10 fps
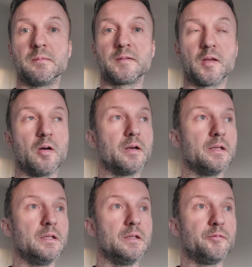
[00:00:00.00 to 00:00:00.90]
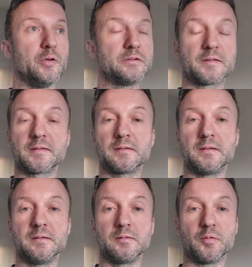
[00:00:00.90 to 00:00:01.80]
So if you're
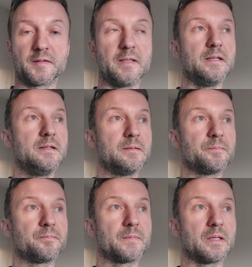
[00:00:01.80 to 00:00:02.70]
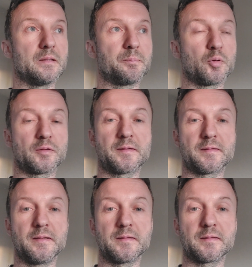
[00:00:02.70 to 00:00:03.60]
interested to see the
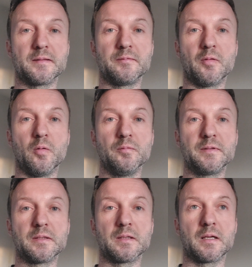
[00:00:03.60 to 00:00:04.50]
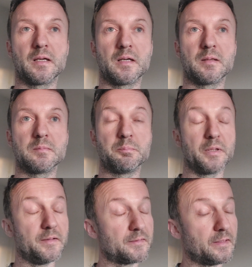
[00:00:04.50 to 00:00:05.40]
processes involved,
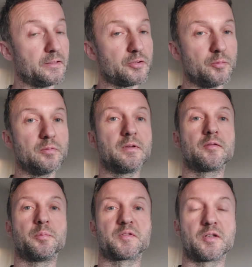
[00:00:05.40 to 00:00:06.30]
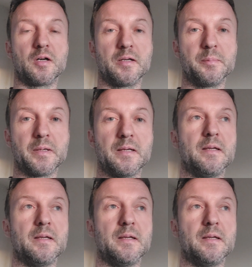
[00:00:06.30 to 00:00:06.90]
please stay tuned, subscribe.